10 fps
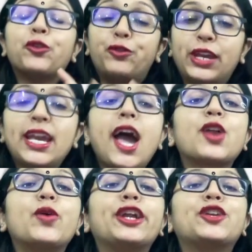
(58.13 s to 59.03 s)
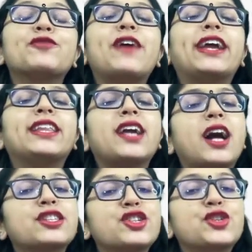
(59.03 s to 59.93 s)
We are going to find the
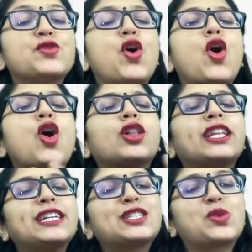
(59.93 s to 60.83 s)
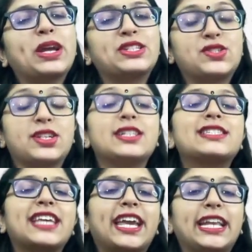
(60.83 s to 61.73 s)
answer to all these
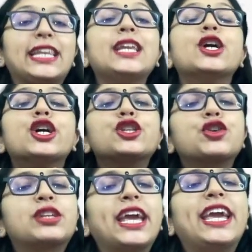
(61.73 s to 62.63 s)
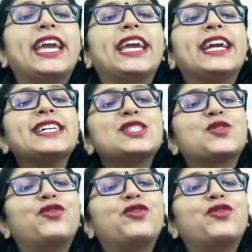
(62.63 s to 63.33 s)
questions in today's